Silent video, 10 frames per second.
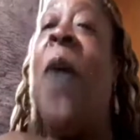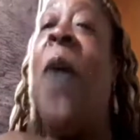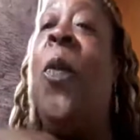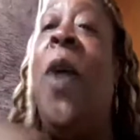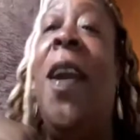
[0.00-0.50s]

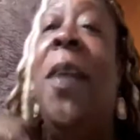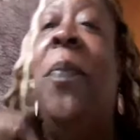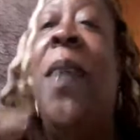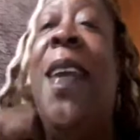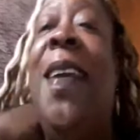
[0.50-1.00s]
want to
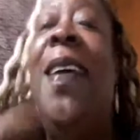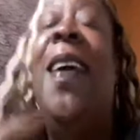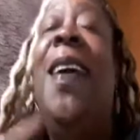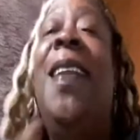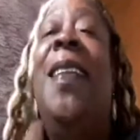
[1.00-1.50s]
be
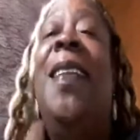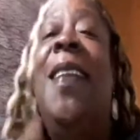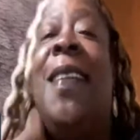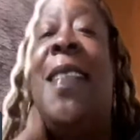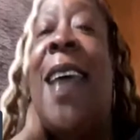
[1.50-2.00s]

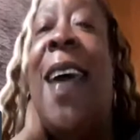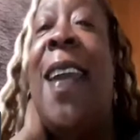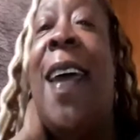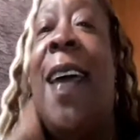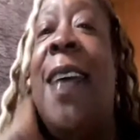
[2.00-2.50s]
looked
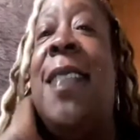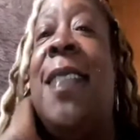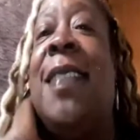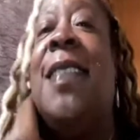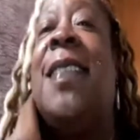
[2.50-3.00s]
at as
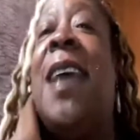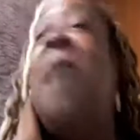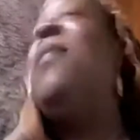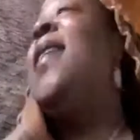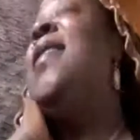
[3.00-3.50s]
the
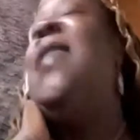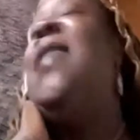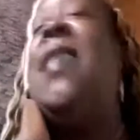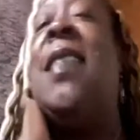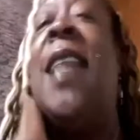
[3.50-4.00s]
type that's
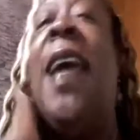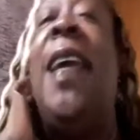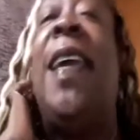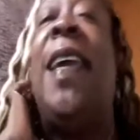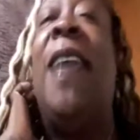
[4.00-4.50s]
just
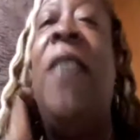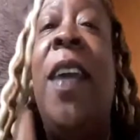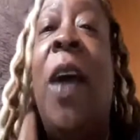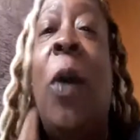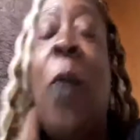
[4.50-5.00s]
like
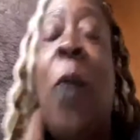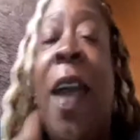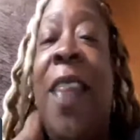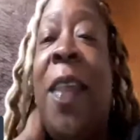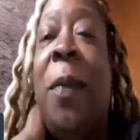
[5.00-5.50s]
giving
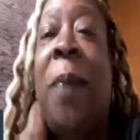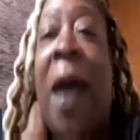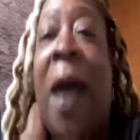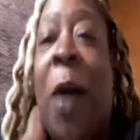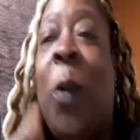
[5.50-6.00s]
away their
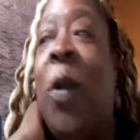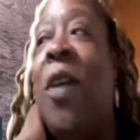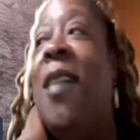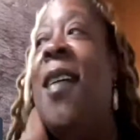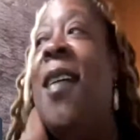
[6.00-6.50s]

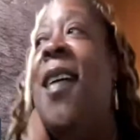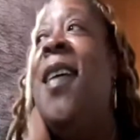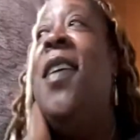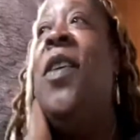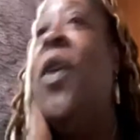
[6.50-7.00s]
power,
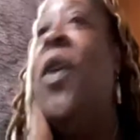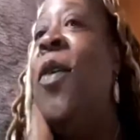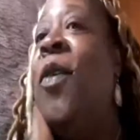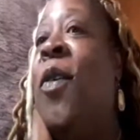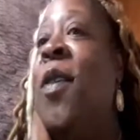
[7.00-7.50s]

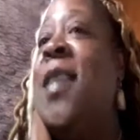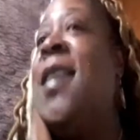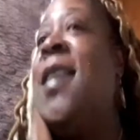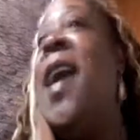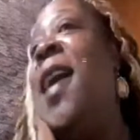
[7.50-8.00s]
all the
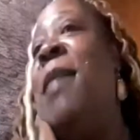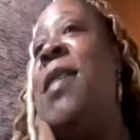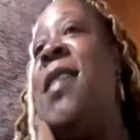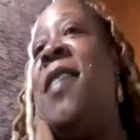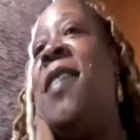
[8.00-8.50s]
time and stuff